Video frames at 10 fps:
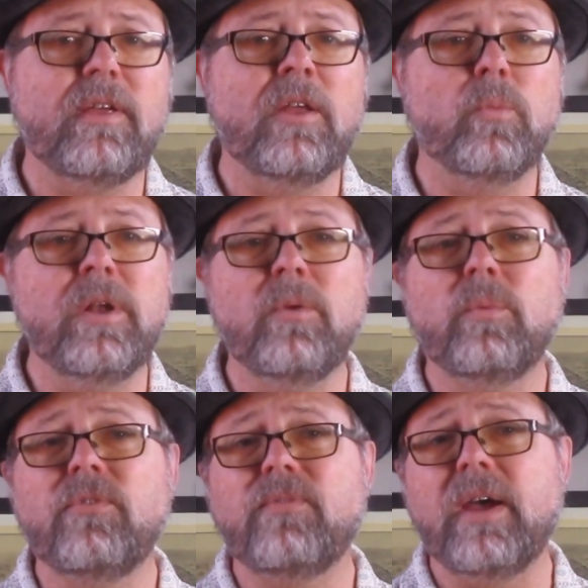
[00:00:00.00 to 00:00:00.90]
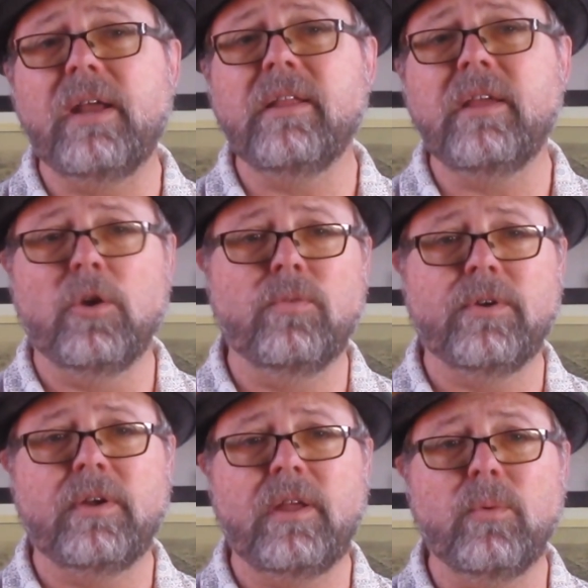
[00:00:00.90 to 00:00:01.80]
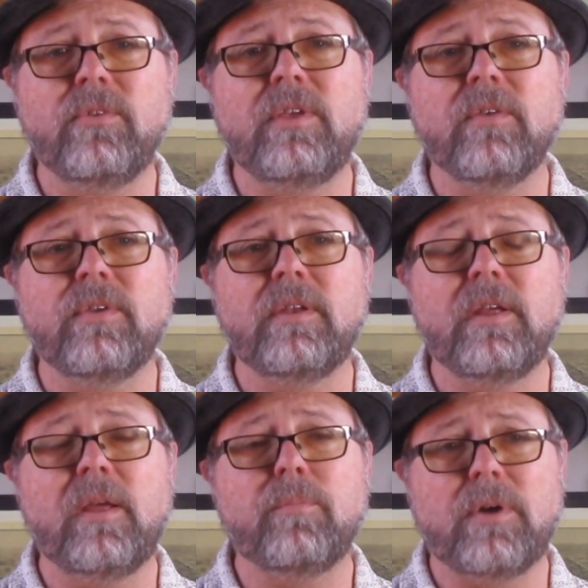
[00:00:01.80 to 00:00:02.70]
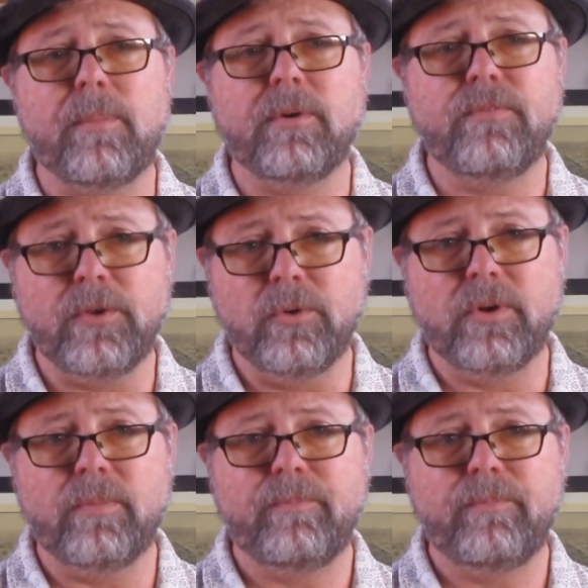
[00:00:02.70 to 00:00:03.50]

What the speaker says: and when it was finally over, he was given a proper funeral.